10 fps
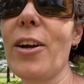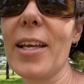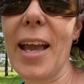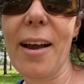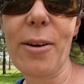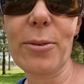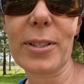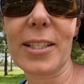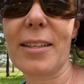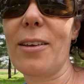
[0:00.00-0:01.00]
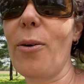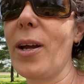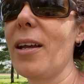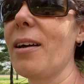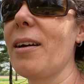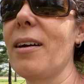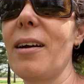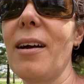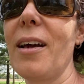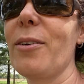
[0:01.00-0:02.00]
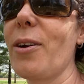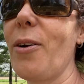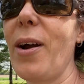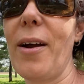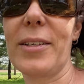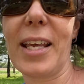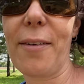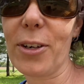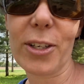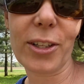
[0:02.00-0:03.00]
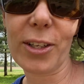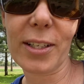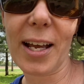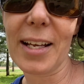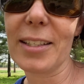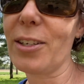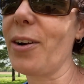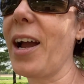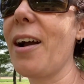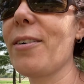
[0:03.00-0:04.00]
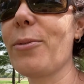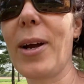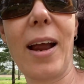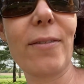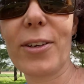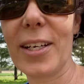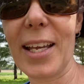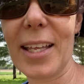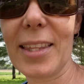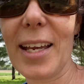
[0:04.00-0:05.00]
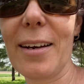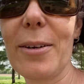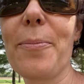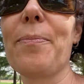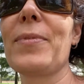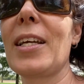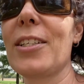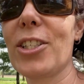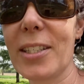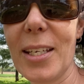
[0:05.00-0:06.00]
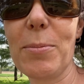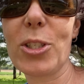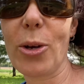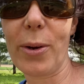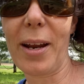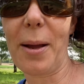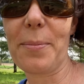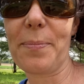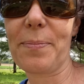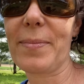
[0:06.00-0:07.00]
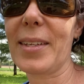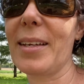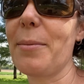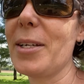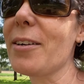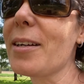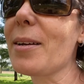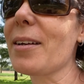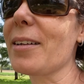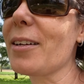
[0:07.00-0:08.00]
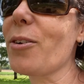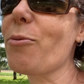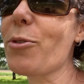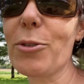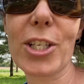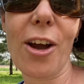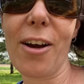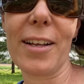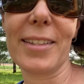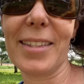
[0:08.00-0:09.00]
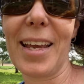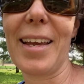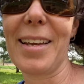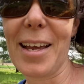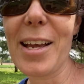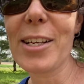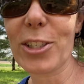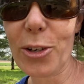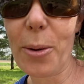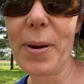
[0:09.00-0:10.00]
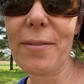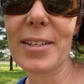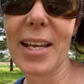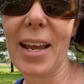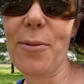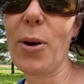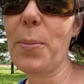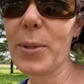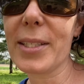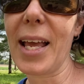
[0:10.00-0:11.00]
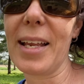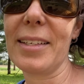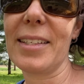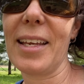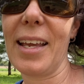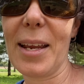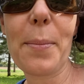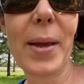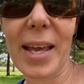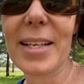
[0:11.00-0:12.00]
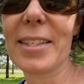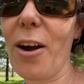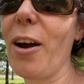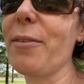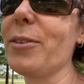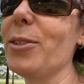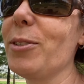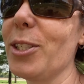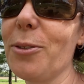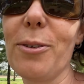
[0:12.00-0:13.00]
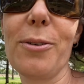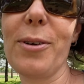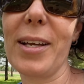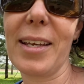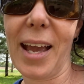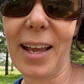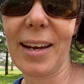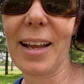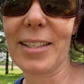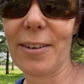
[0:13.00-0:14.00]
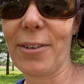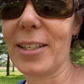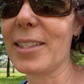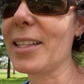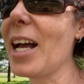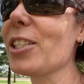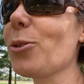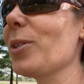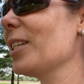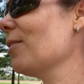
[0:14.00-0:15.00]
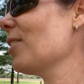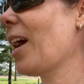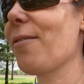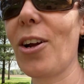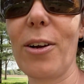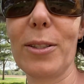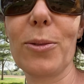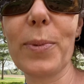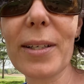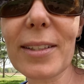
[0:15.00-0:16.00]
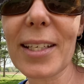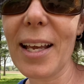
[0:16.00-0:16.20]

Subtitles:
out going, I don't know how it's ever going to look nice or how we're ever going to get there, just keep showing up. I'm here to root you on, say, show up every day, 1%, and it pays off. You do get a difference. Last year we didn't even have gardens built.